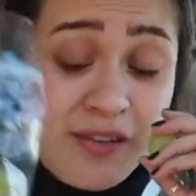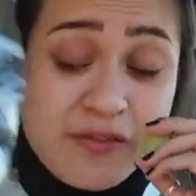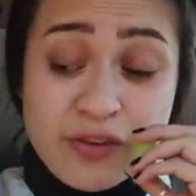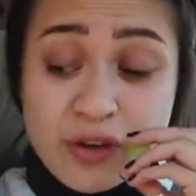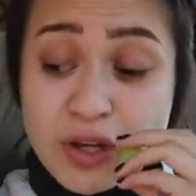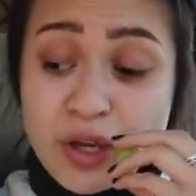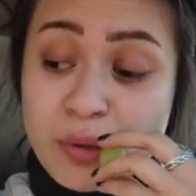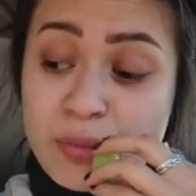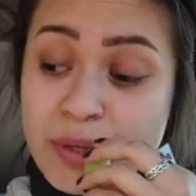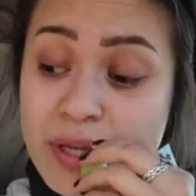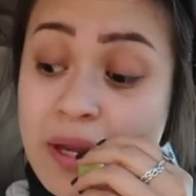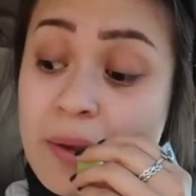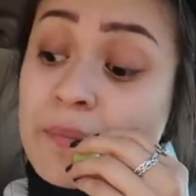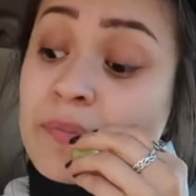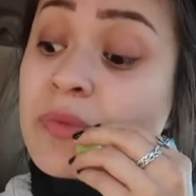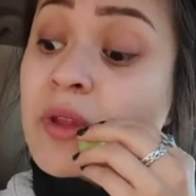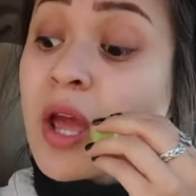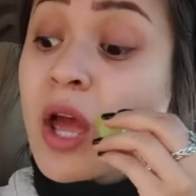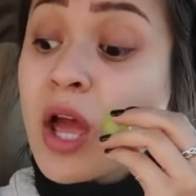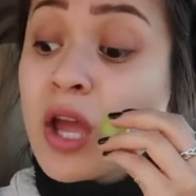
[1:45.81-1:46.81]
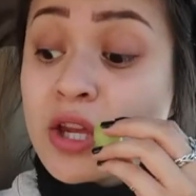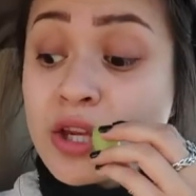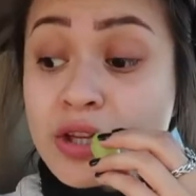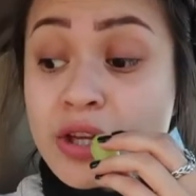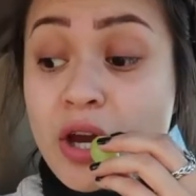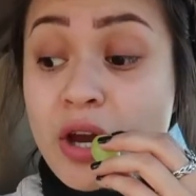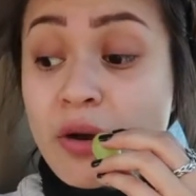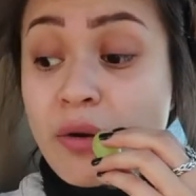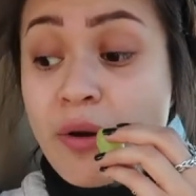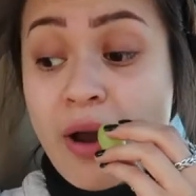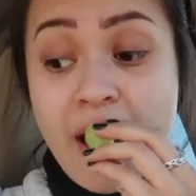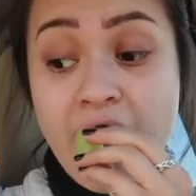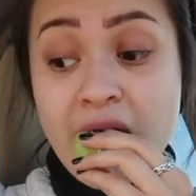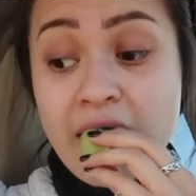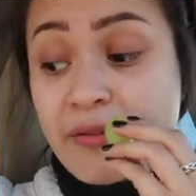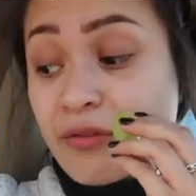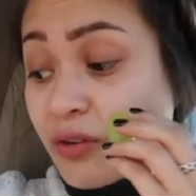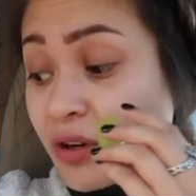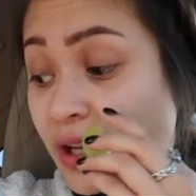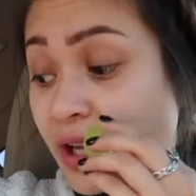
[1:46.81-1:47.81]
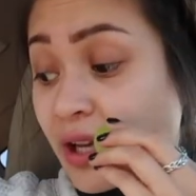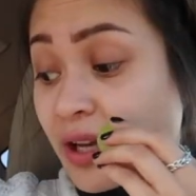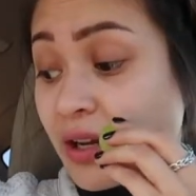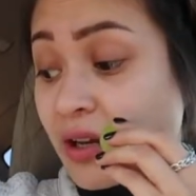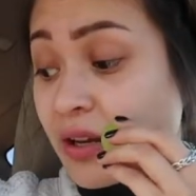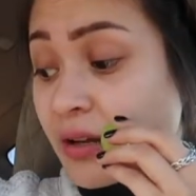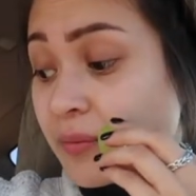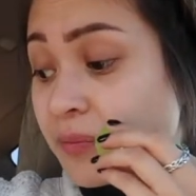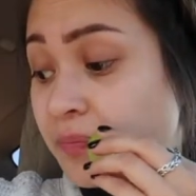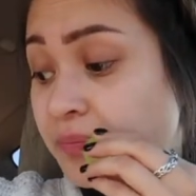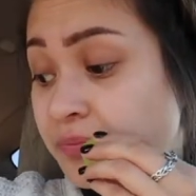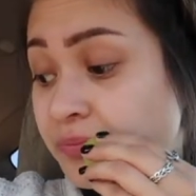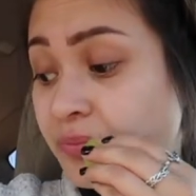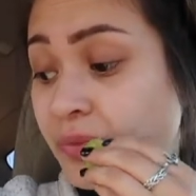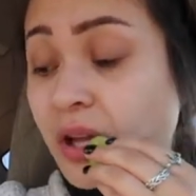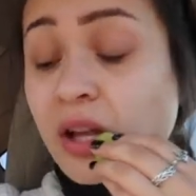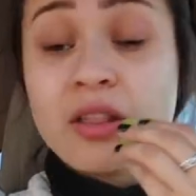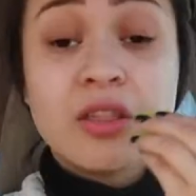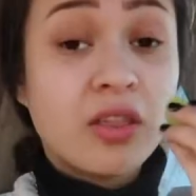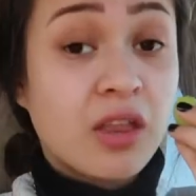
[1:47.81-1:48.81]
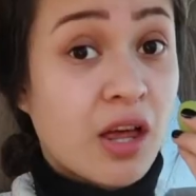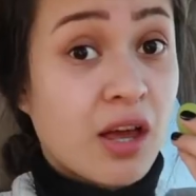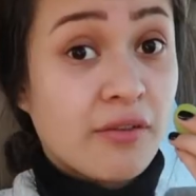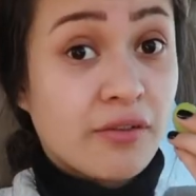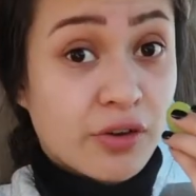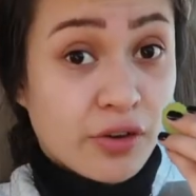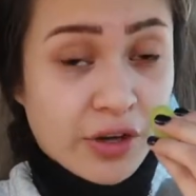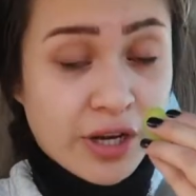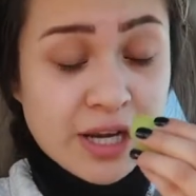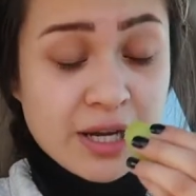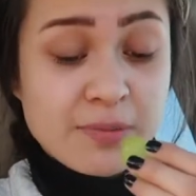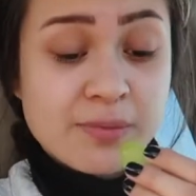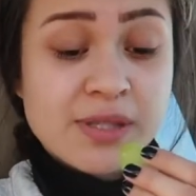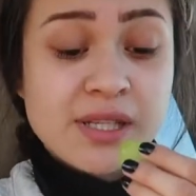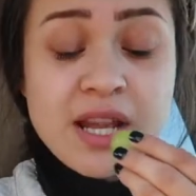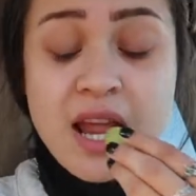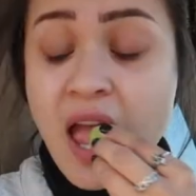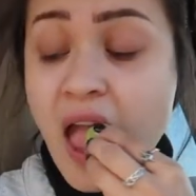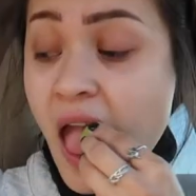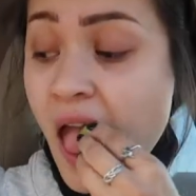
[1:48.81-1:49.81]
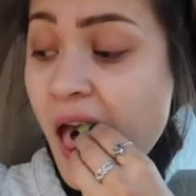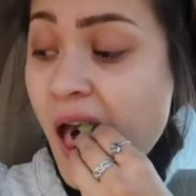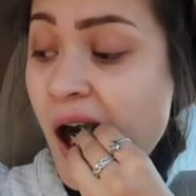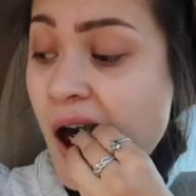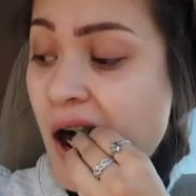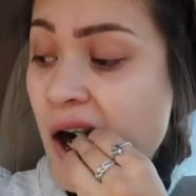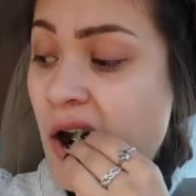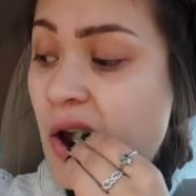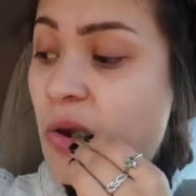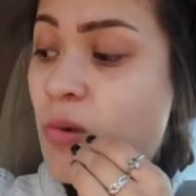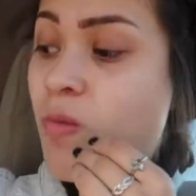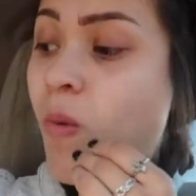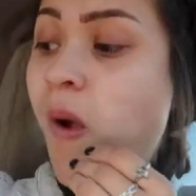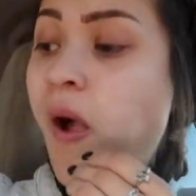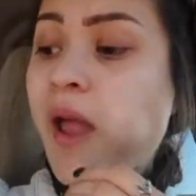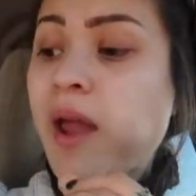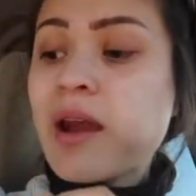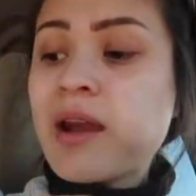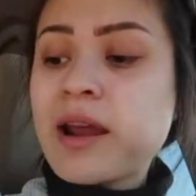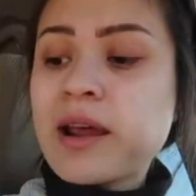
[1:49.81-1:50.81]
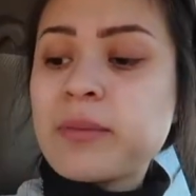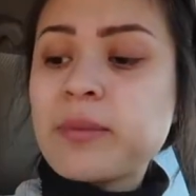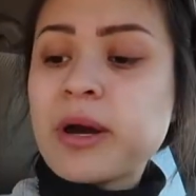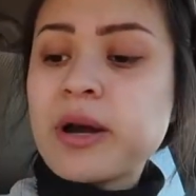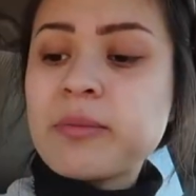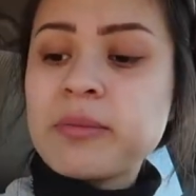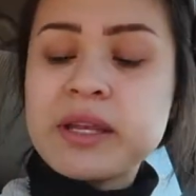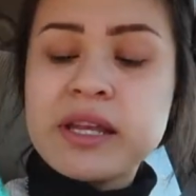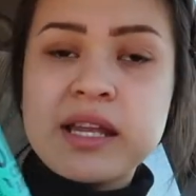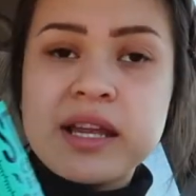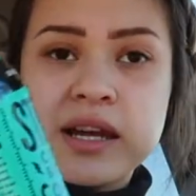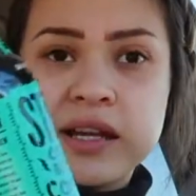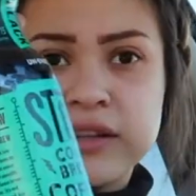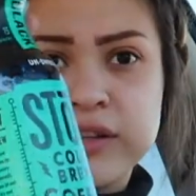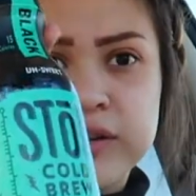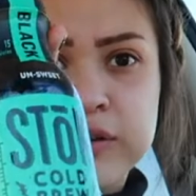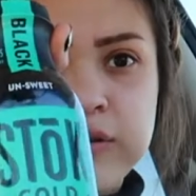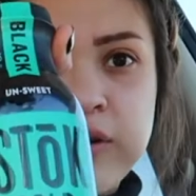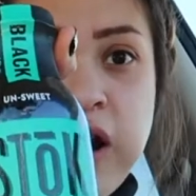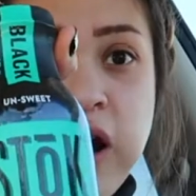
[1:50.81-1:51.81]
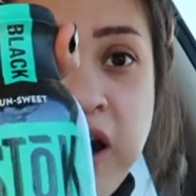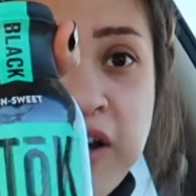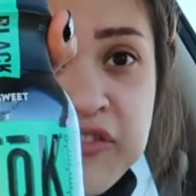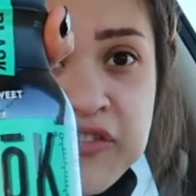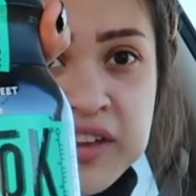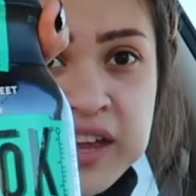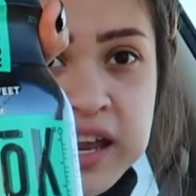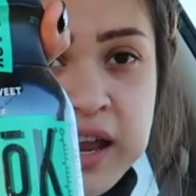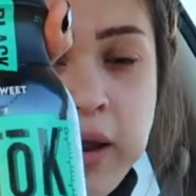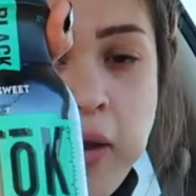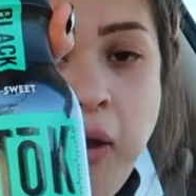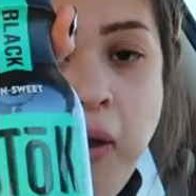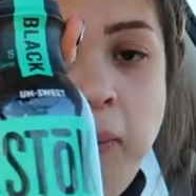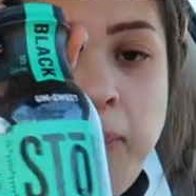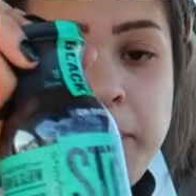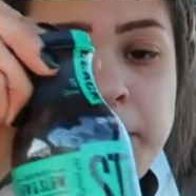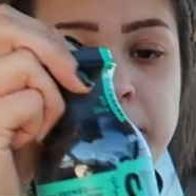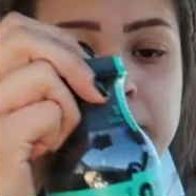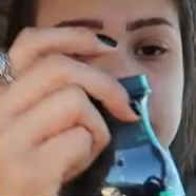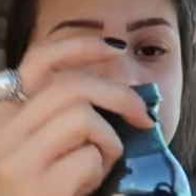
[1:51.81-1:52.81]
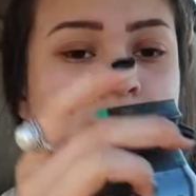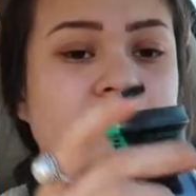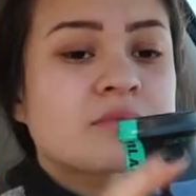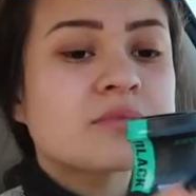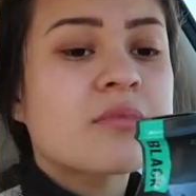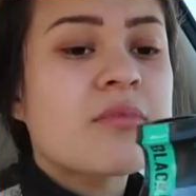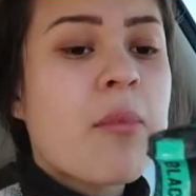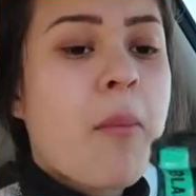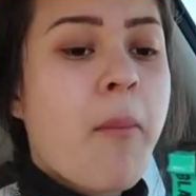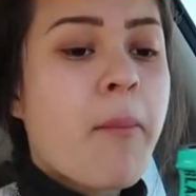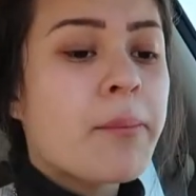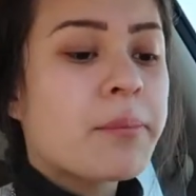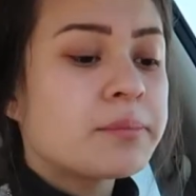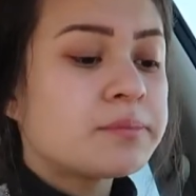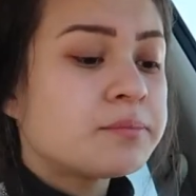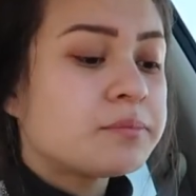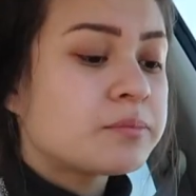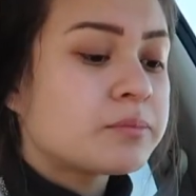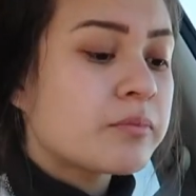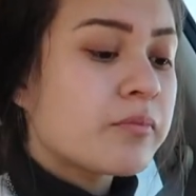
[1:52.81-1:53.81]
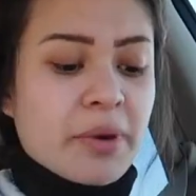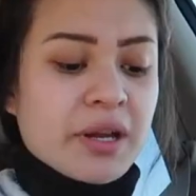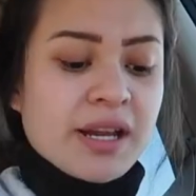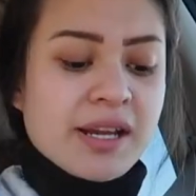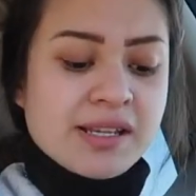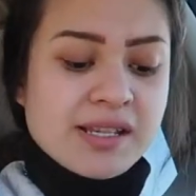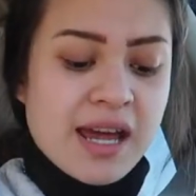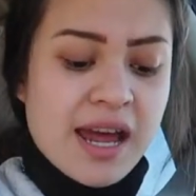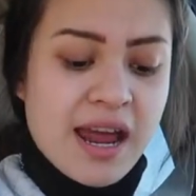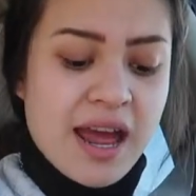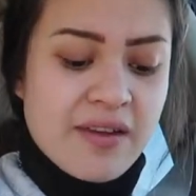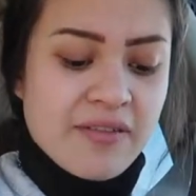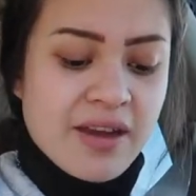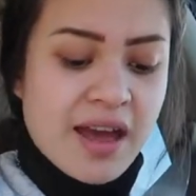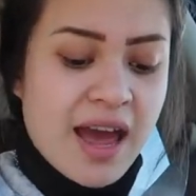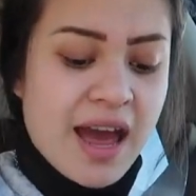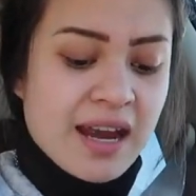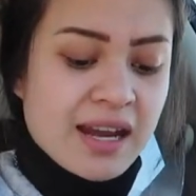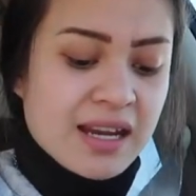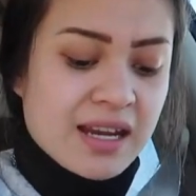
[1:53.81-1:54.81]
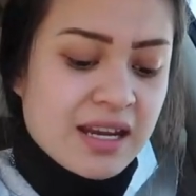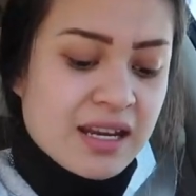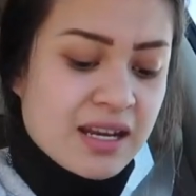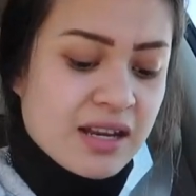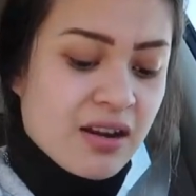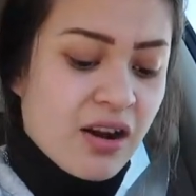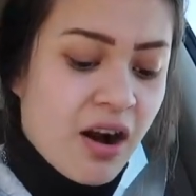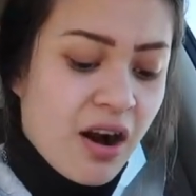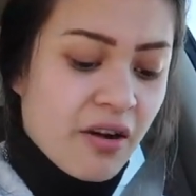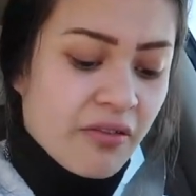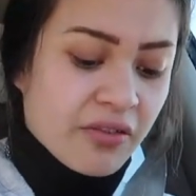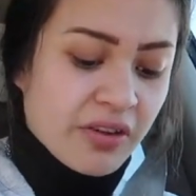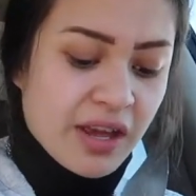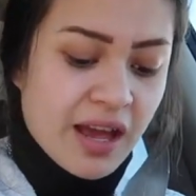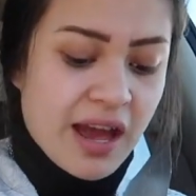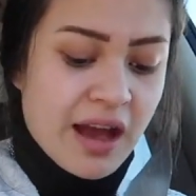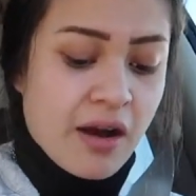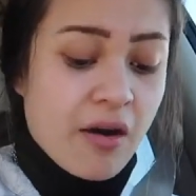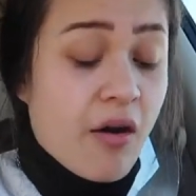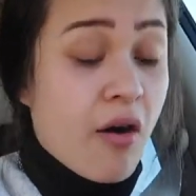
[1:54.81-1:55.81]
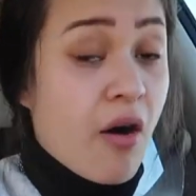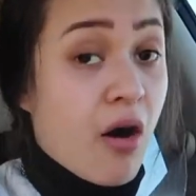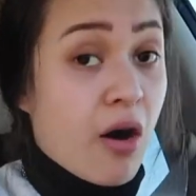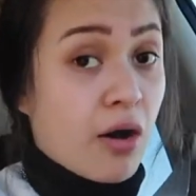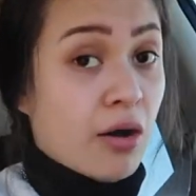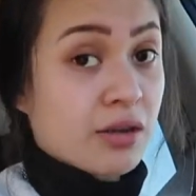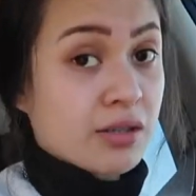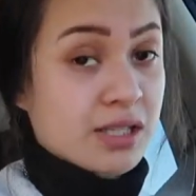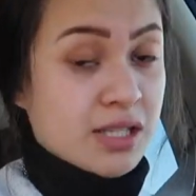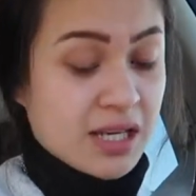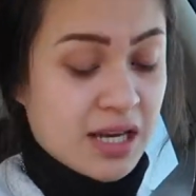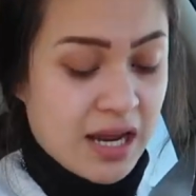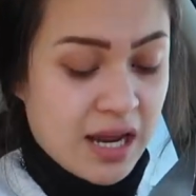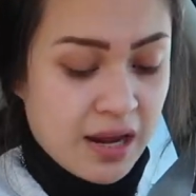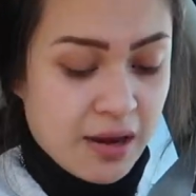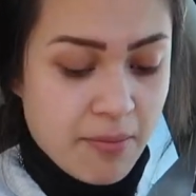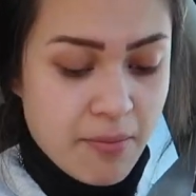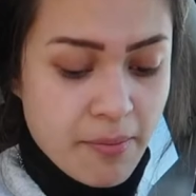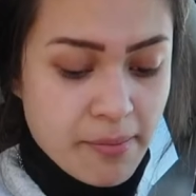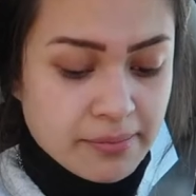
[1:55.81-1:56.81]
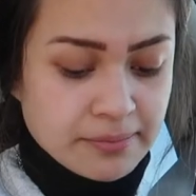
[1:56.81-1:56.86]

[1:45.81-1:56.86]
If you know me, you know I freaking love grapes. And I bought me a little coffee because I haven't had any coffee at all today.